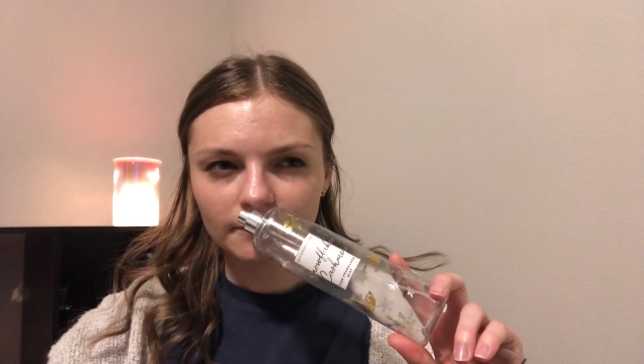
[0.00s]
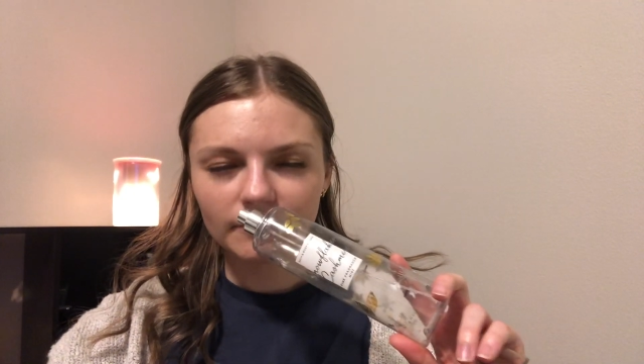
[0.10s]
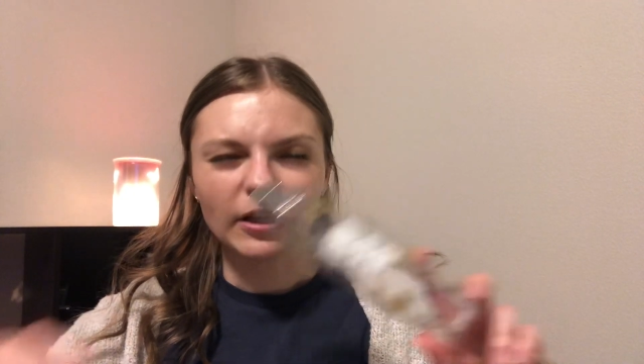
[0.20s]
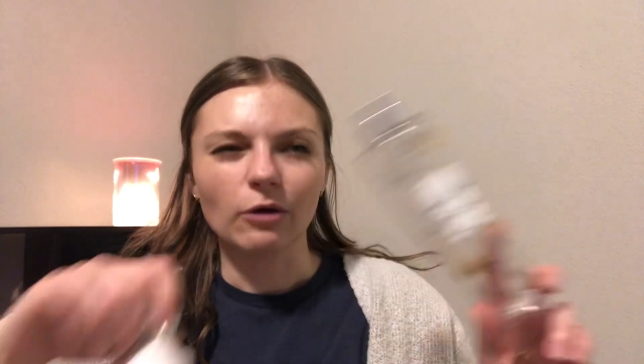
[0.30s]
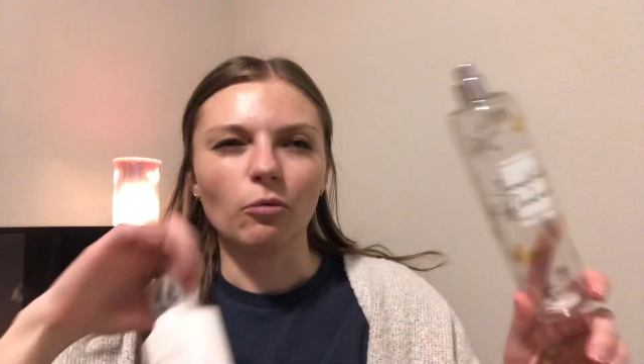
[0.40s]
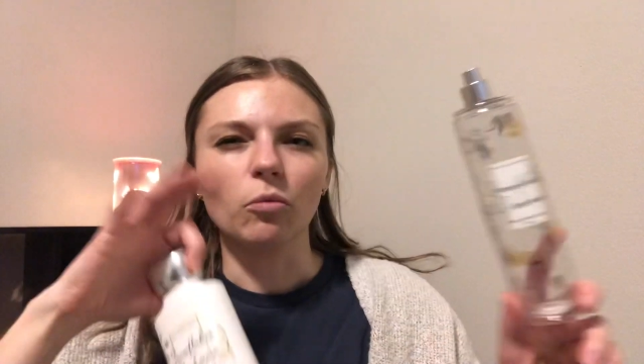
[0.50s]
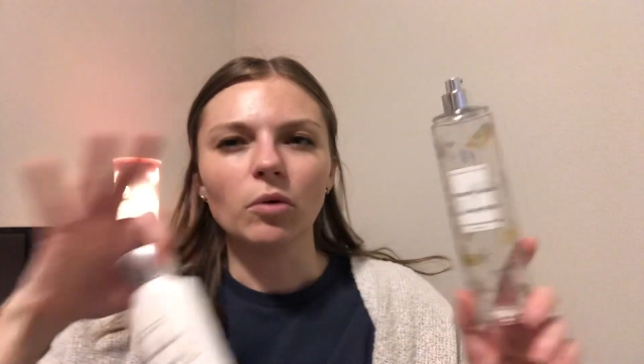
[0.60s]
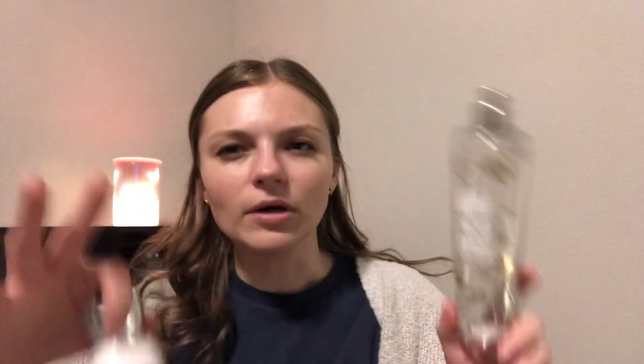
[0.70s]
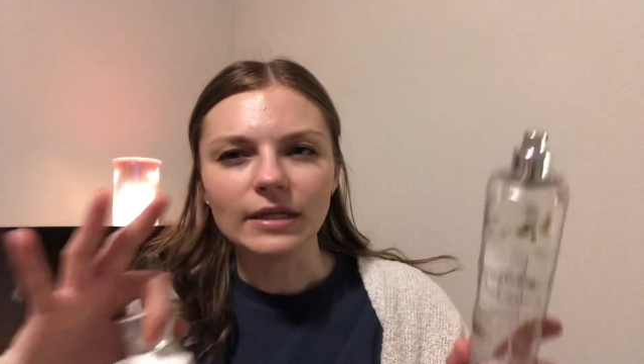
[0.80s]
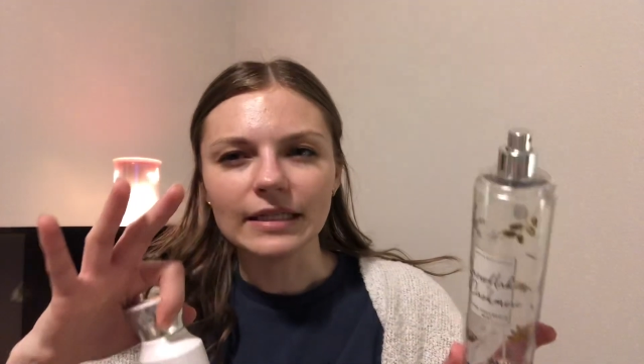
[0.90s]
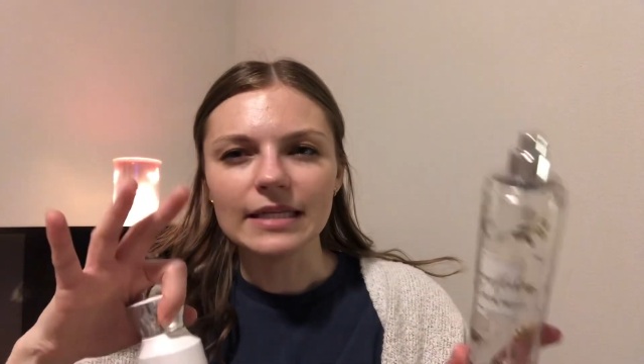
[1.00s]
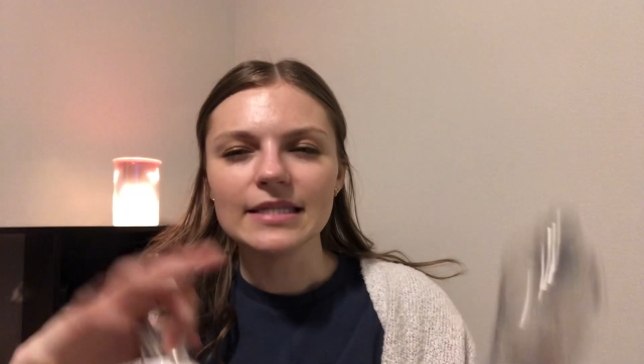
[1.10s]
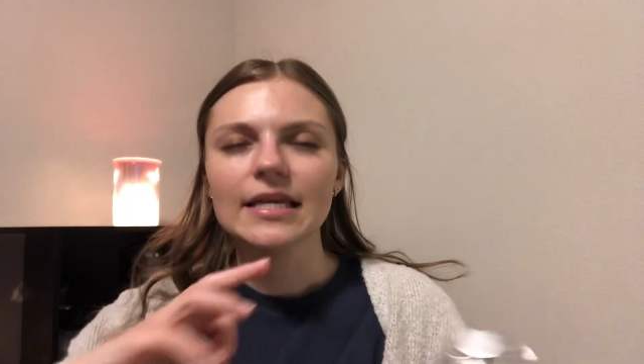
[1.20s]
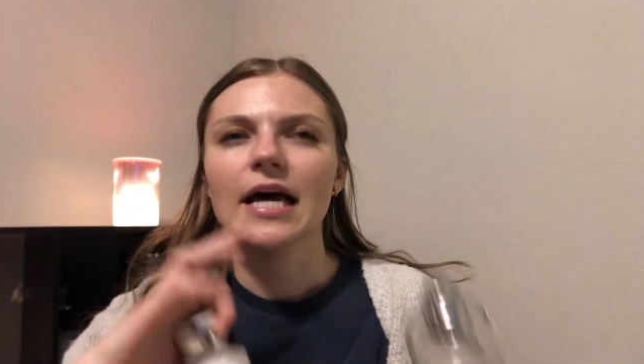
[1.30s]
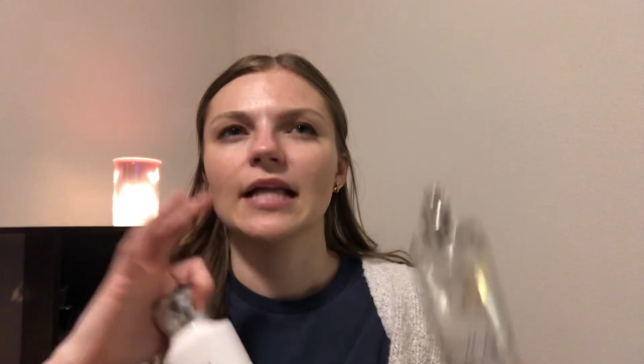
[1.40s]
like
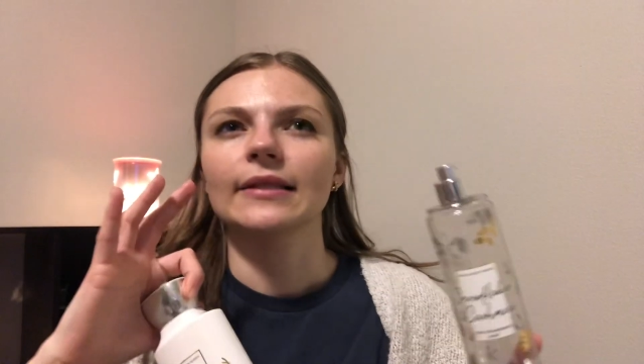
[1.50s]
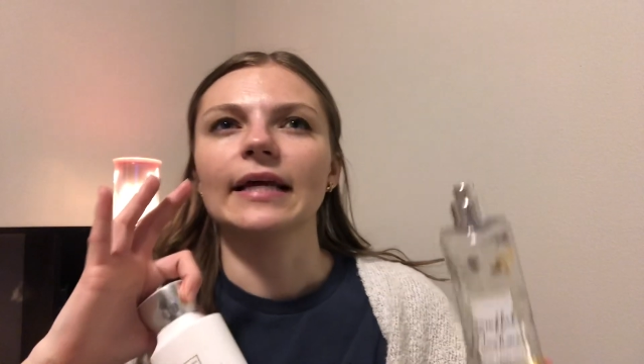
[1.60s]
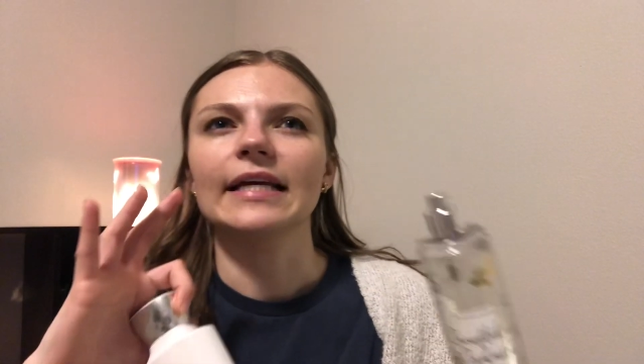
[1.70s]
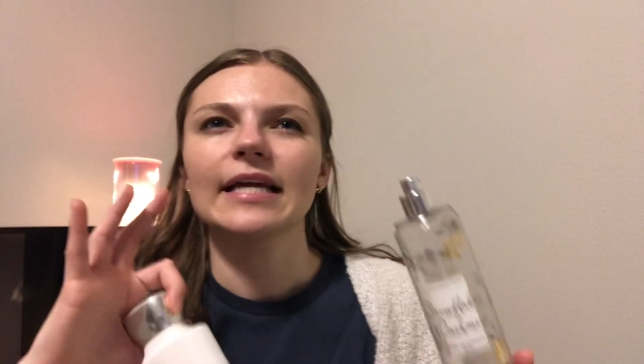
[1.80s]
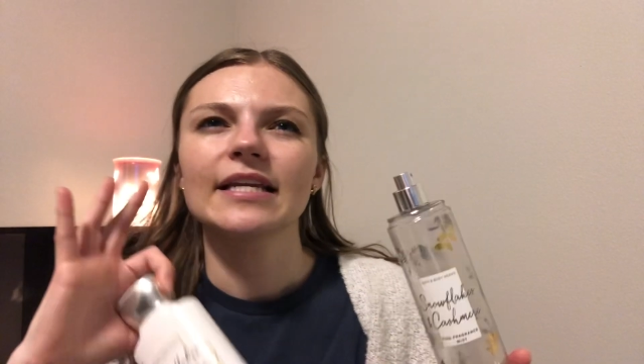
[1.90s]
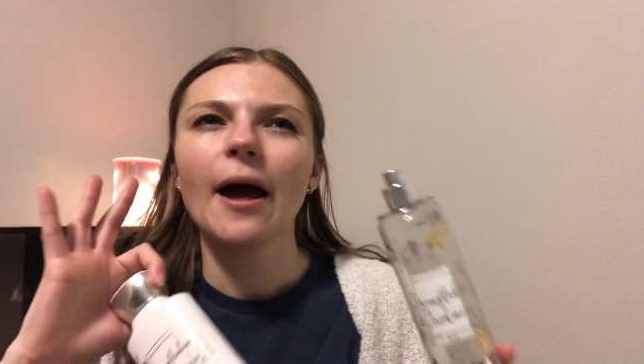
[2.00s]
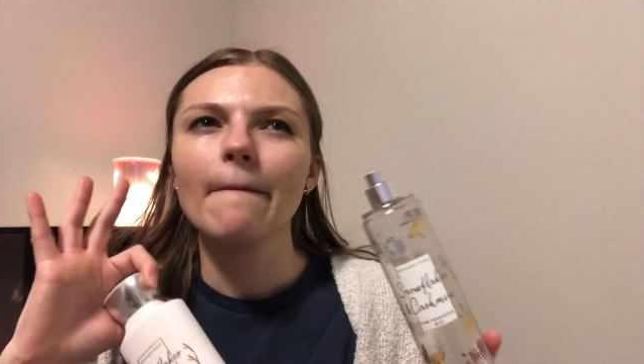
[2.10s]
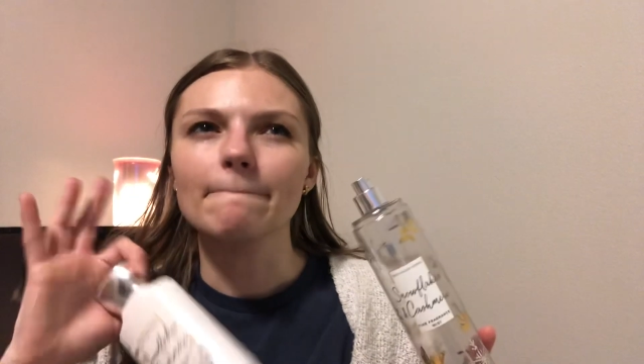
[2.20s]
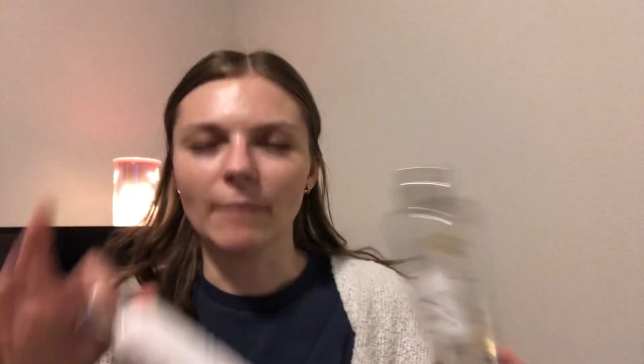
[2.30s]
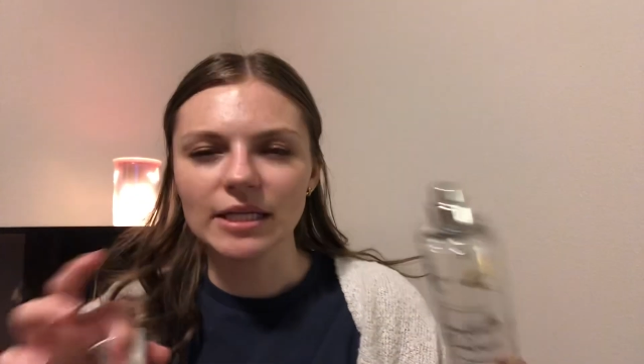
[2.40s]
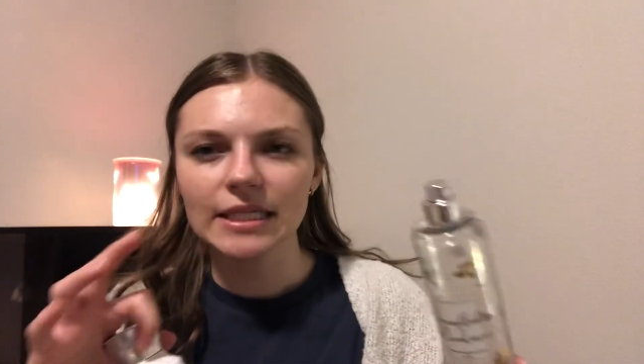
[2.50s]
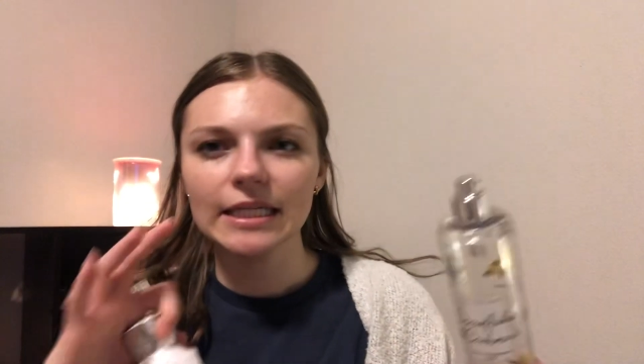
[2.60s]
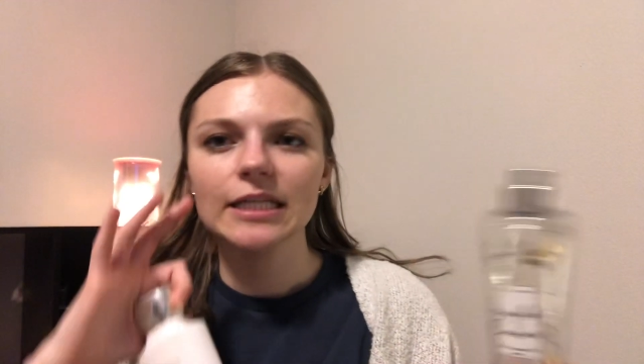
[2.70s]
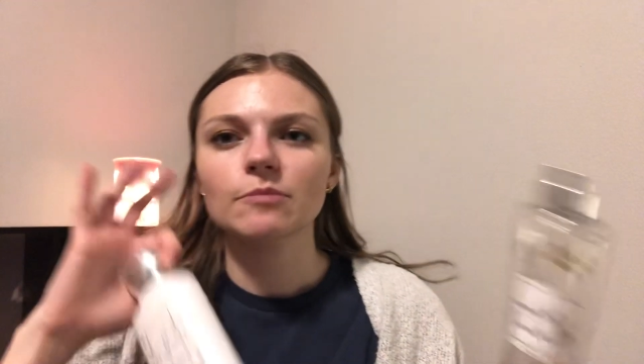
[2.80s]
woods, like not muskiness,